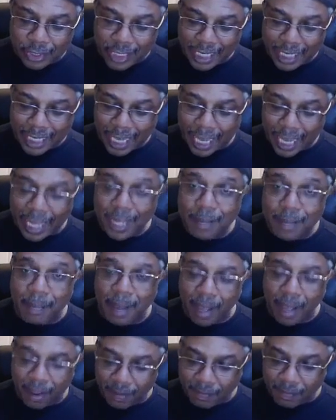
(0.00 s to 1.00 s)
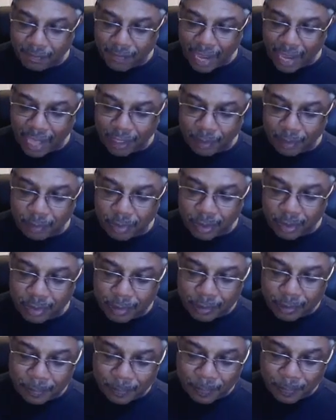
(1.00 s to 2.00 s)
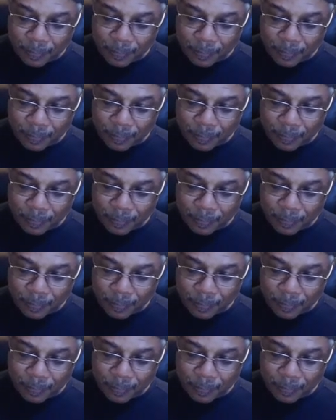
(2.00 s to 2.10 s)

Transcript: Day in the A by Violet Meir.